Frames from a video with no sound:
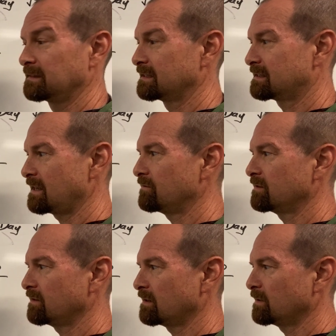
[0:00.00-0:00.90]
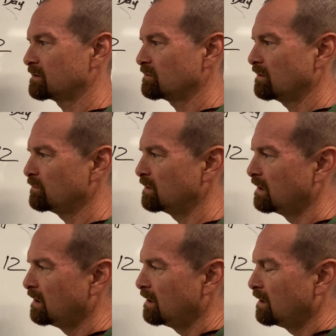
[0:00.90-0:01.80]
7 divided by 12, but
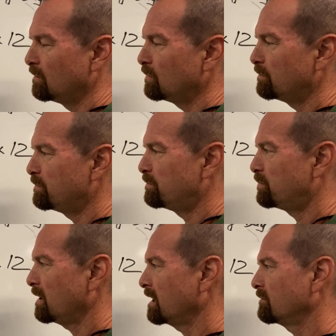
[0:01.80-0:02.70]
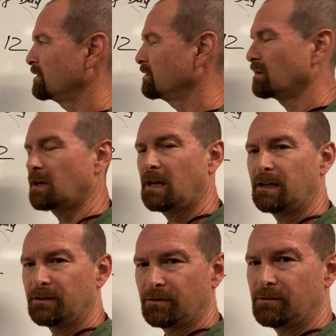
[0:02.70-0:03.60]
Brian, we don't know how to
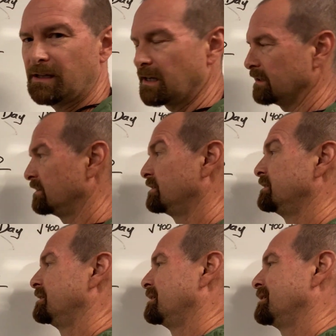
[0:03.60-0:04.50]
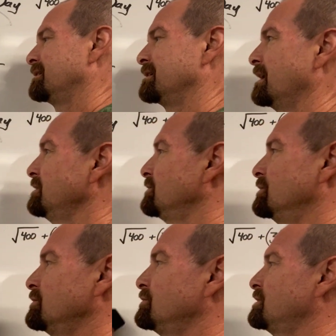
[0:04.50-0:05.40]
do that. Yeah, you do.
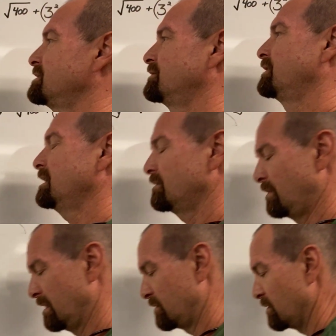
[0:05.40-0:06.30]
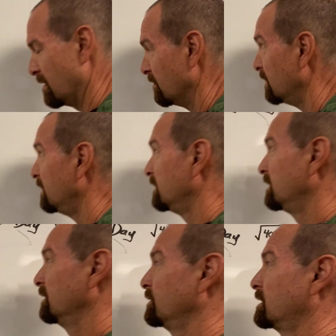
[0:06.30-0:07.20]
You just divide it by 12. Here we